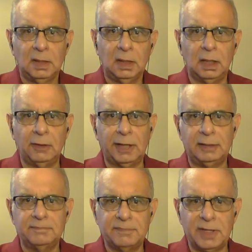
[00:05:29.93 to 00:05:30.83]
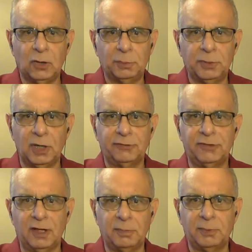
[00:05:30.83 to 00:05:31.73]
All right, I hope you're all
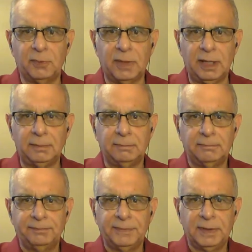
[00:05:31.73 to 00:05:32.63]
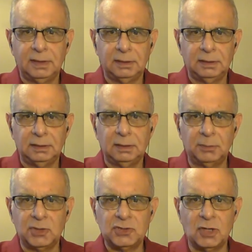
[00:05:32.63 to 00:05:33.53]
set up and ready. I'm
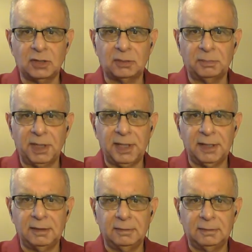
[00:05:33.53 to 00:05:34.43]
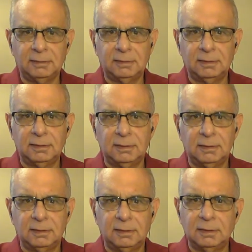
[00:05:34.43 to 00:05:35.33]
going to start the player.
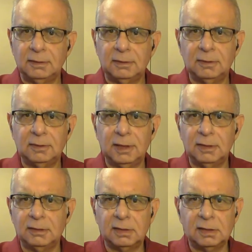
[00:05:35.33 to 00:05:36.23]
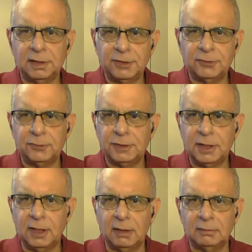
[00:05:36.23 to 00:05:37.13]
You're going to hear the clicks for the
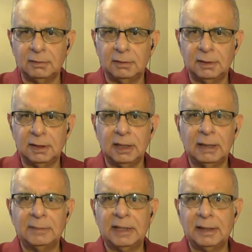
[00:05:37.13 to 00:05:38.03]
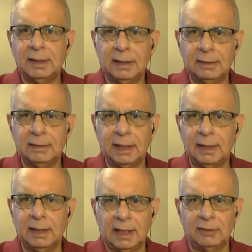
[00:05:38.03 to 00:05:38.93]
count, and I'm going to count it
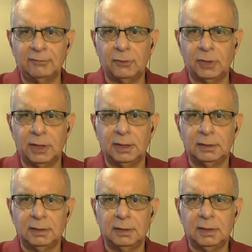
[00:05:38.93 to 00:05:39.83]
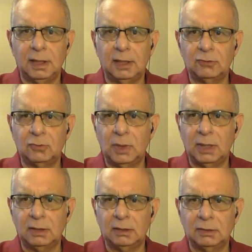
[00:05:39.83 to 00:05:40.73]
out loud for you as
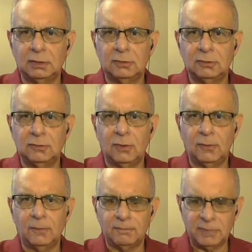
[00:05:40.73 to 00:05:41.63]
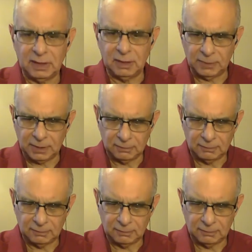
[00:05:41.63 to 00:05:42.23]
well. So here we go.